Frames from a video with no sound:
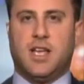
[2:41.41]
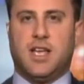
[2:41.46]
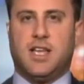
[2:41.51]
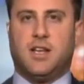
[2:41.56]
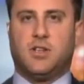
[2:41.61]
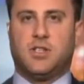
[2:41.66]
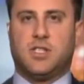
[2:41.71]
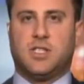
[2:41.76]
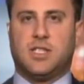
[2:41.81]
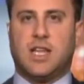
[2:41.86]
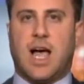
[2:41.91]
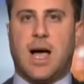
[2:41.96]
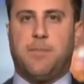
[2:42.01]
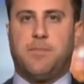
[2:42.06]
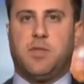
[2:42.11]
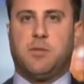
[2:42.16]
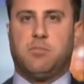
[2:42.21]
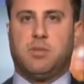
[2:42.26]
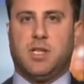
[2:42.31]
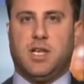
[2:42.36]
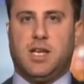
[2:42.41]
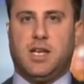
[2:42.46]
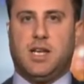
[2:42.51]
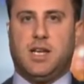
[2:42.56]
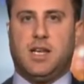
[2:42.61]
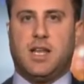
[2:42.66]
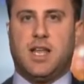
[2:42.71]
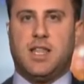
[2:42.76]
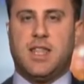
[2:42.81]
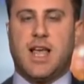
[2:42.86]
It'll stop the
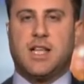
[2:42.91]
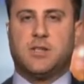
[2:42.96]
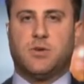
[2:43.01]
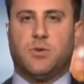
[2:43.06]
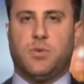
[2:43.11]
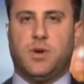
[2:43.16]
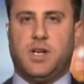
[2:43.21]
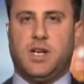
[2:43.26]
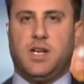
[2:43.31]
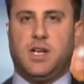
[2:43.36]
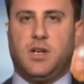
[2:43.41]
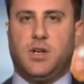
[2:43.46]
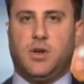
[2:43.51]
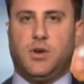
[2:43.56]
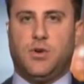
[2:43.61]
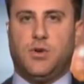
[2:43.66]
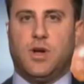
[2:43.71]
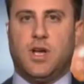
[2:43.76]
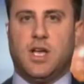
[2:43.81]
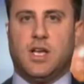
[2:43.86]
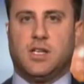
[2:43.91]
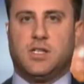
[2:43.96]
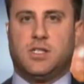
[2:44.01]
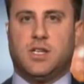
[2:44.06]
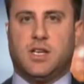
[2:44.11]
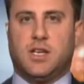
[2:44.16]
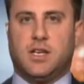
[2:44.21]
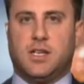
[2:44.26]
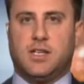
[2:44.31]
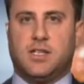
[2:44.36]
bleeding, and that's what we need to do
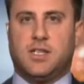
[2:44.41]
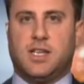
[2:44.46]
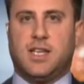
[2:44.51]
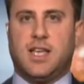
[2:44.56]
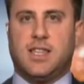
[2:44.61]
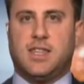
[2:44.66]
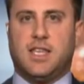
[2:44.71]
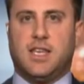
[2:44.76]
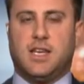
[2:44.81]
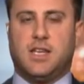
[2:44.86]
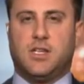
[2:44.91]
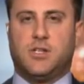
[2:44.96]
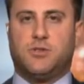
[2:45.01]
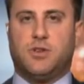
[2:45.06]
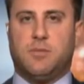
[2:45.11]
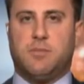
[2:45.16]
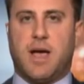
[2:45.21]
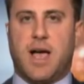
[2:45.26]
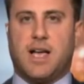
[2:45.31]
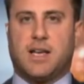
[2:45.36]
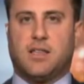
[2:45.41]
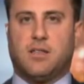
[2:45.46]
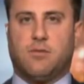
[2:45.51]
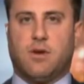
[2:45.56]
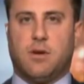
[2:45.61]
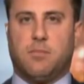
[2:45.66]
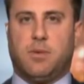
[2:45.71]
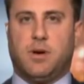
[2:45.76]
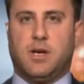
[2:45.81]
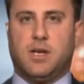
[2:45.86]
to, to get the industry back in the
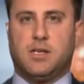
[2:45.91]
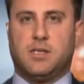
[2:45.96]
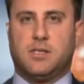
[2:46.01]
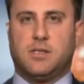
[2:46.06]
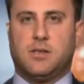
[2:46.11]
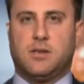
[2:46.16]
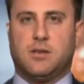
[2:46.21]
right place.